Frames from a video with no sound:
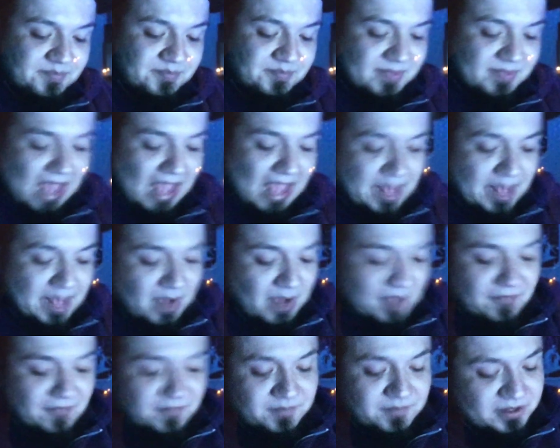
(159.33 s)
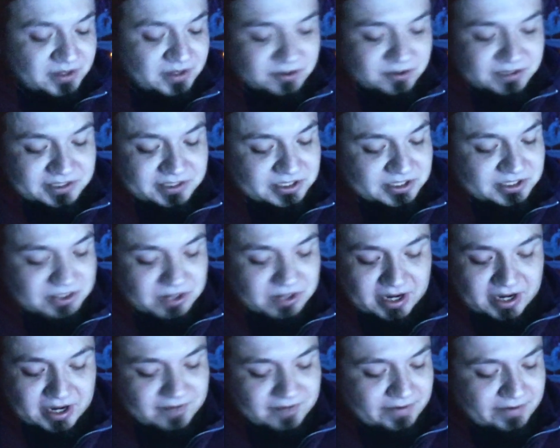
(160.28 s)
I'm not familiar with this strain.
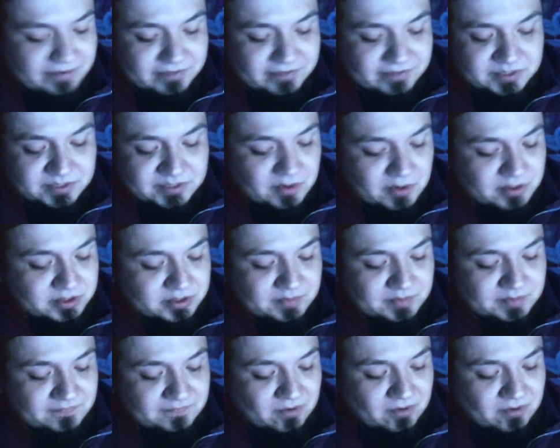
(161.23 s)
I've never smoked it before.